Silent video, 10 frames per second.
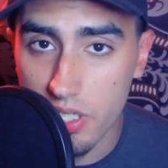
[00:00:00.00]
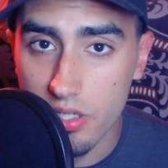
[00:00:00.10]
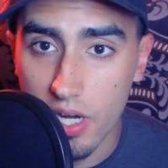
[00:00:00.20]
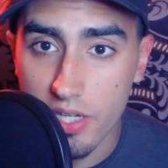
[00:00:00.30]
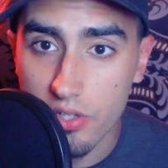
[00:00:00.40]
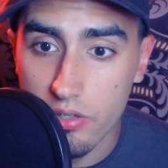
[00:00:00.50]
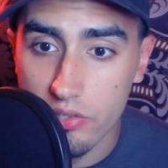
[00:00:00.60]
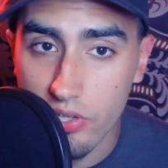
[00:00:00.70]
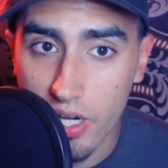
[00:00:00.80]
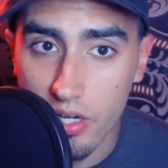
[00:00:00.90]
I know it's
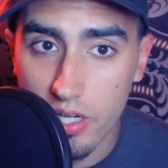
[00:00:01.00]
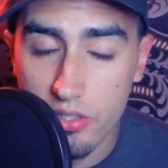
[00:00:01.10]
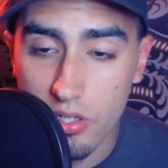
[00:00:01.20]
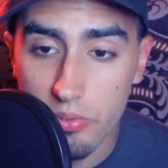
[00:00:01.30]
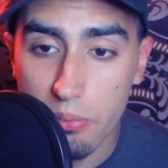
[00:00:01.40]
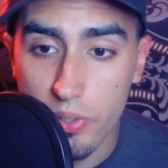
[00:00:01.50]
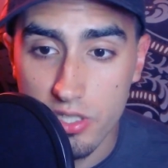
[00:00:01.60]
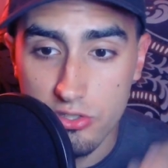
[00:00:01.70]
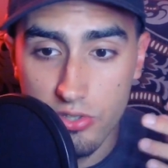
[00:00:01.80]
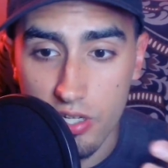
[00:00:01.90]
hard. I know we want to
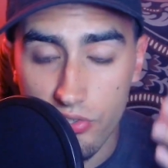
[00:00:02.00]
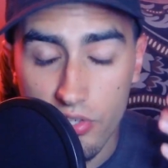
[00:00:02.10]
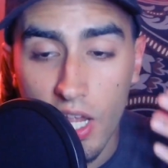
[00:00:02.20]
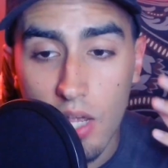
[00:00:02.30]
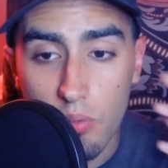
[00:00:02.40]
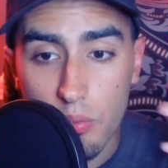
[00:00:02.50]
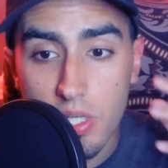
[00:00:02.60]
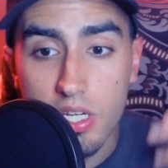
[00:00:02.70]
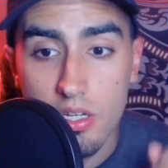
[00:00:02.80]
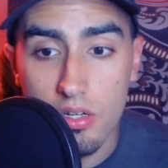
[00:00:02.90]
trust what we
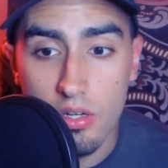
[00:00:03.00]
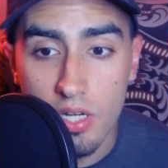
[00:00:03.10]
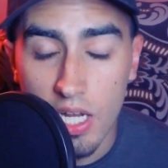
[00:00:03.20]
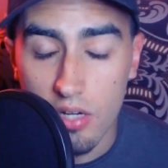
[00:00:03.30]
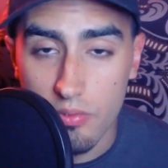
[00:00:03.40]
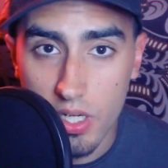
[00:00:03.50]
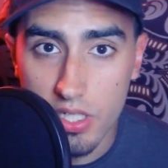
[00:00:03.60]
hear, right?